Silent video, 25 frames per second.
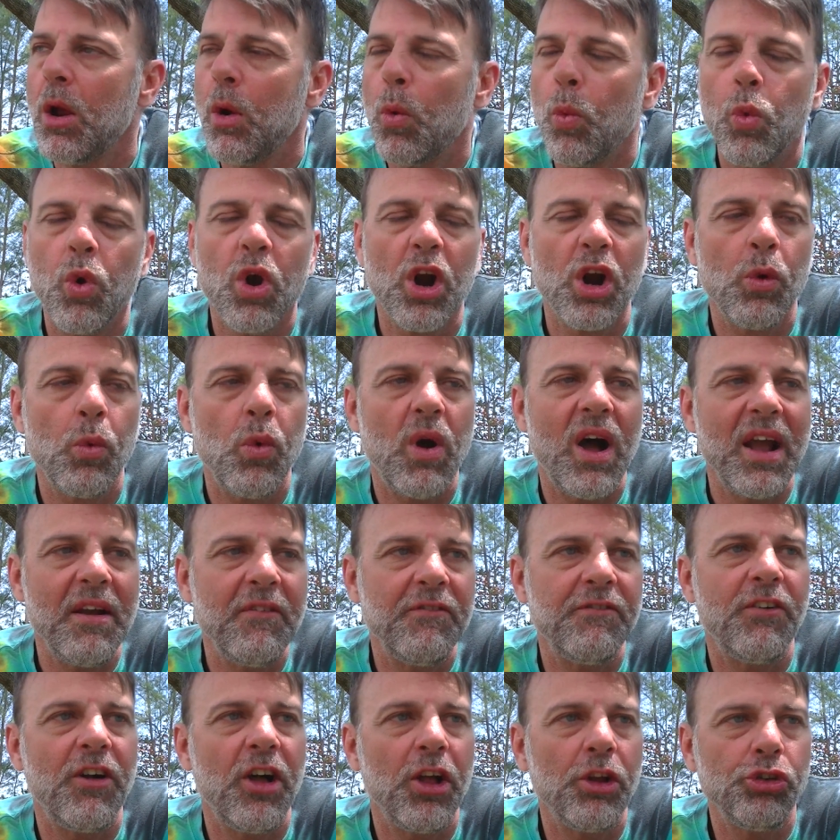Where do I
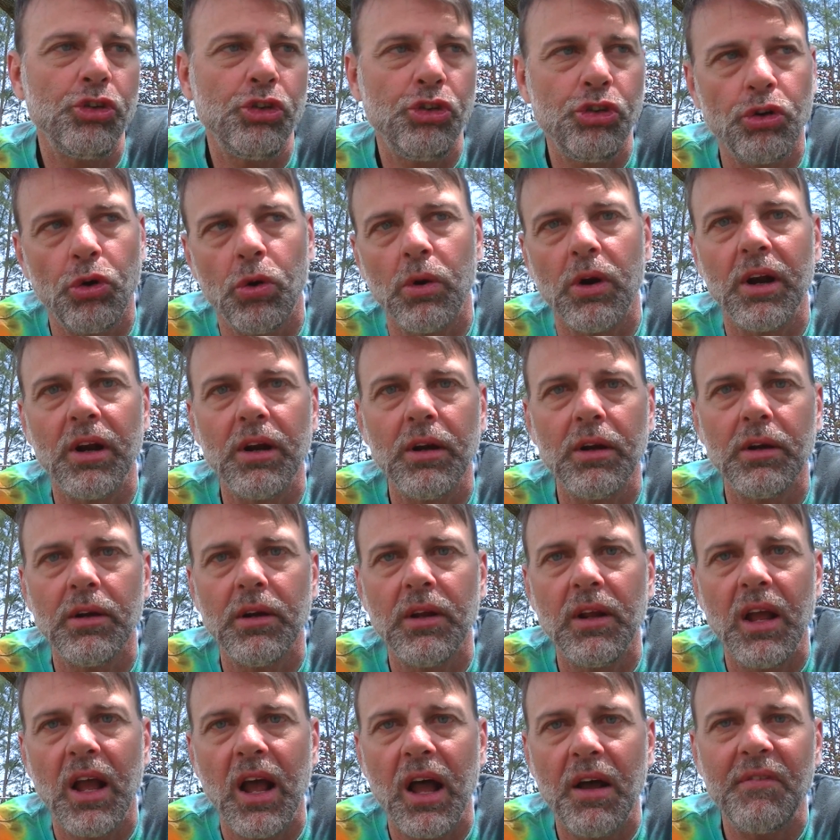fall short
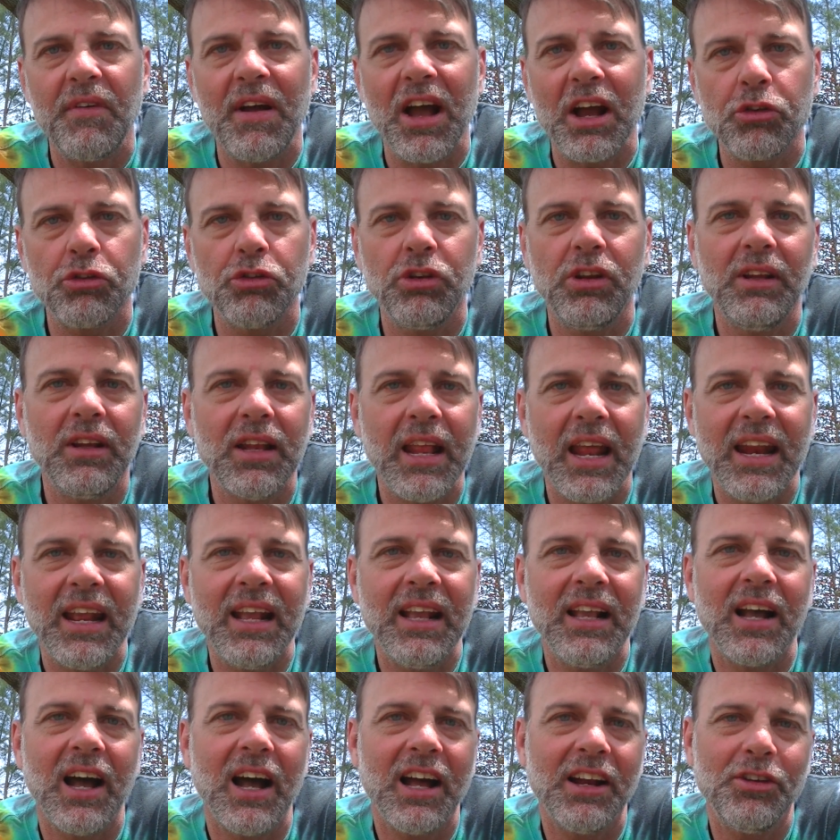of actually
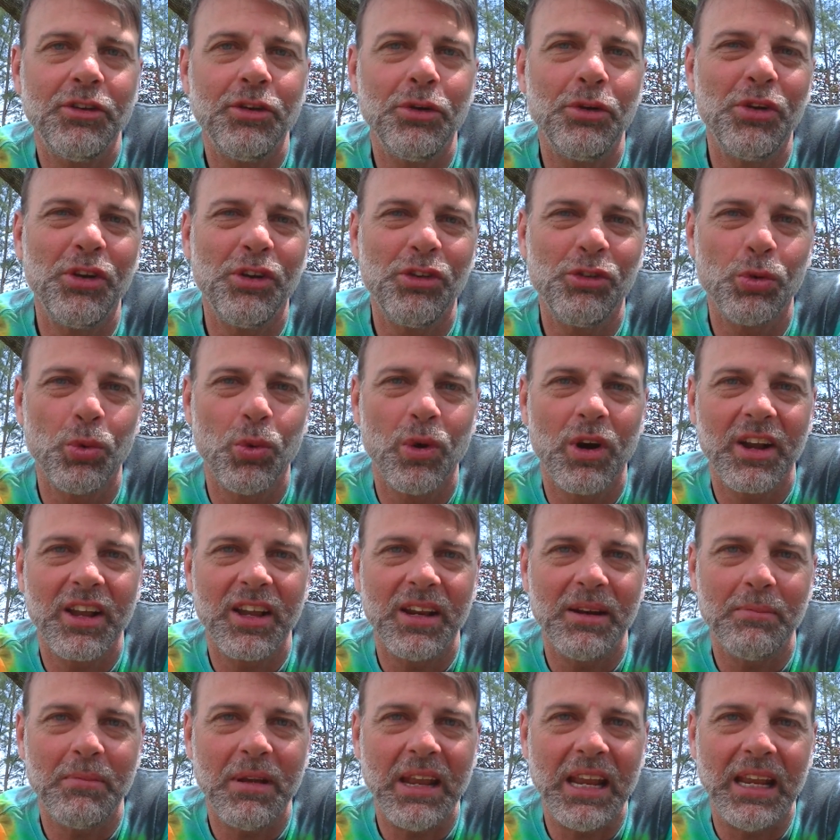letting God do his work
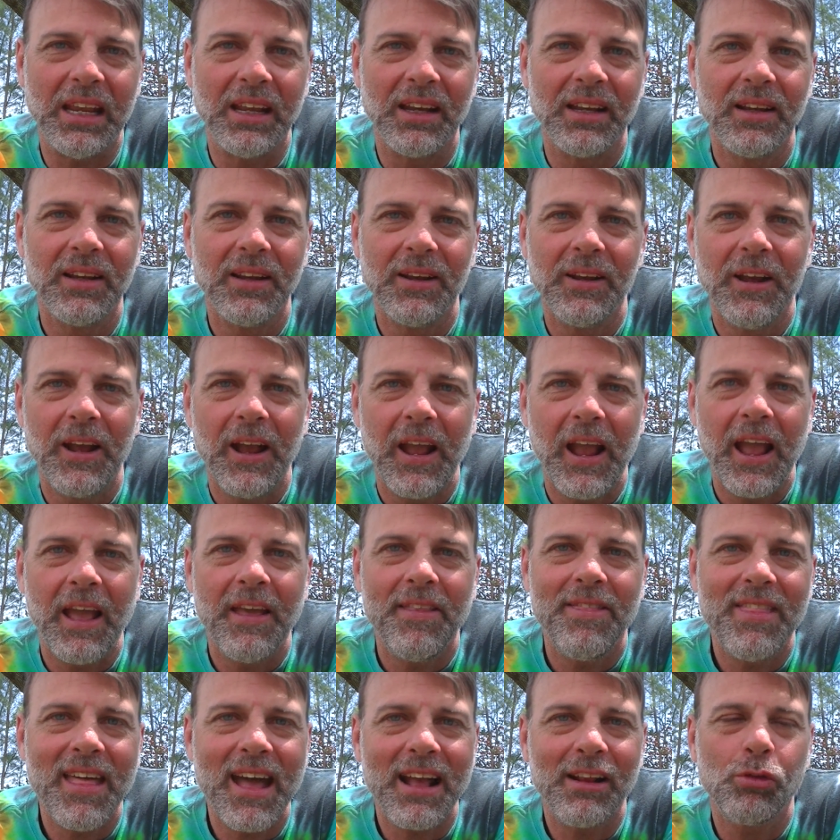in me?
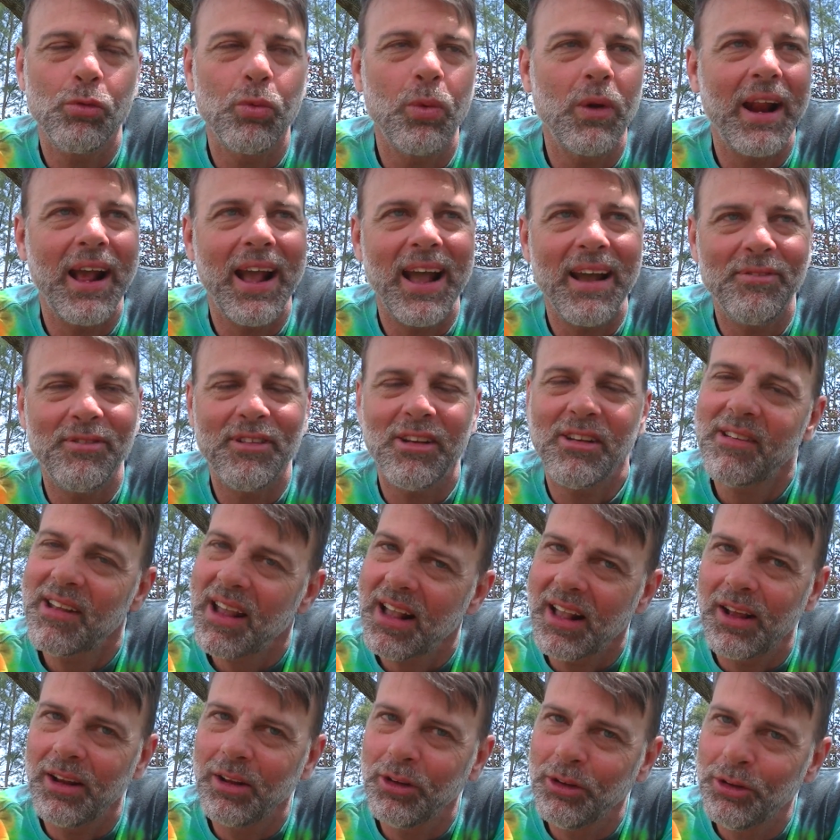And that's when I have to
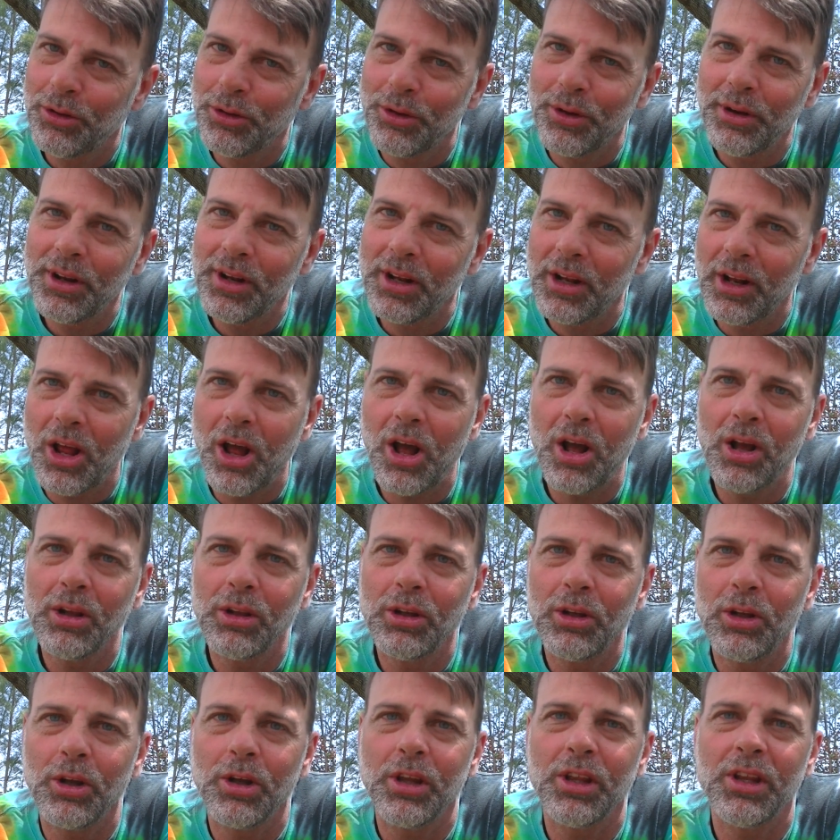take a good
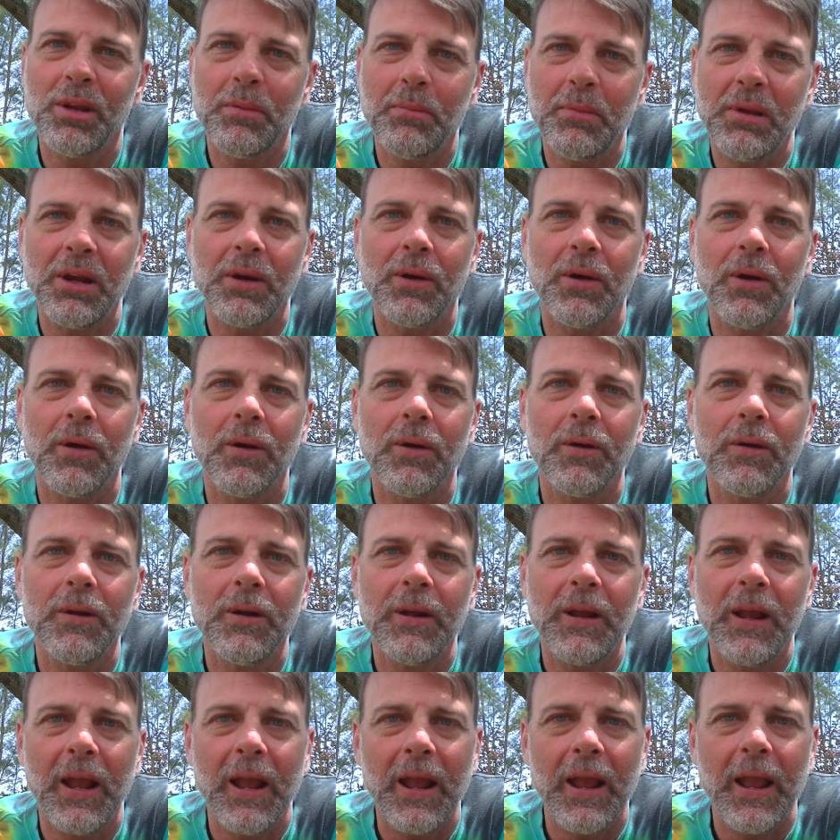long look in the mirror
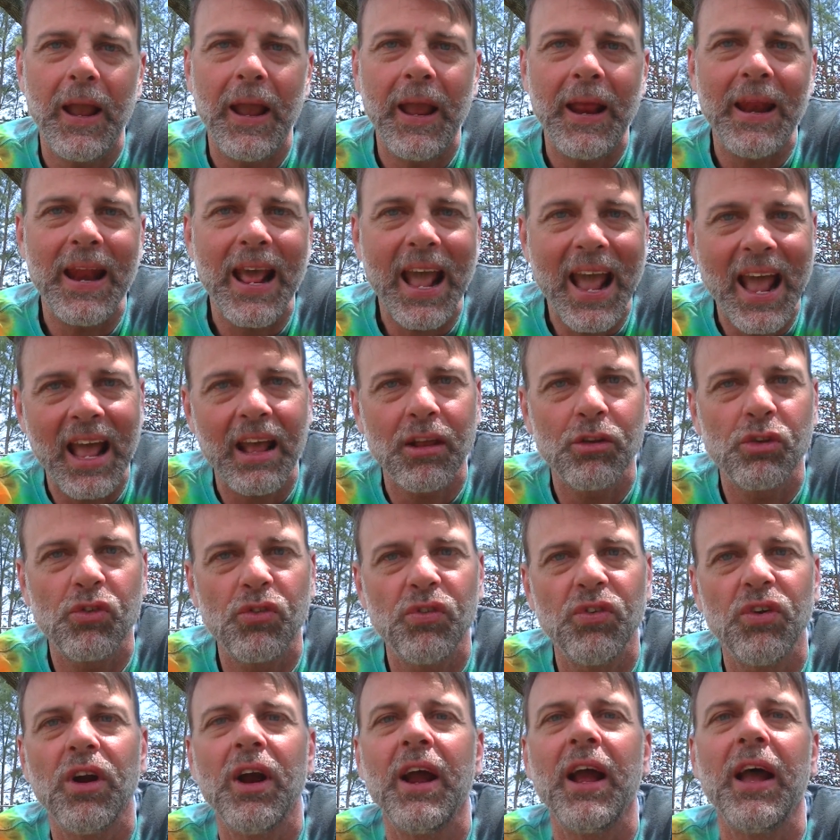and ask
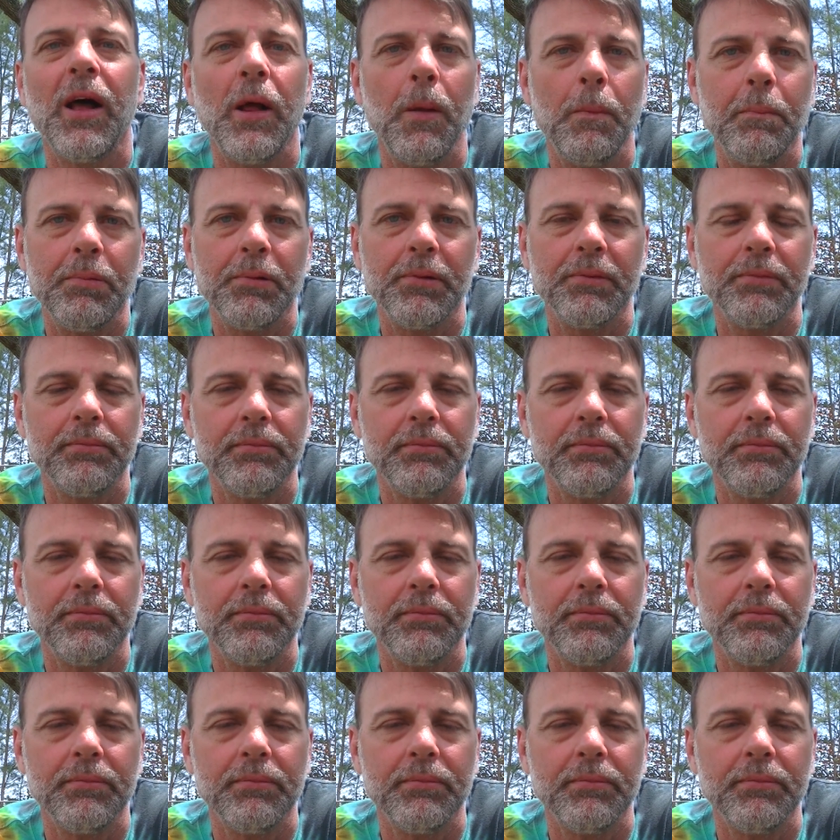for help.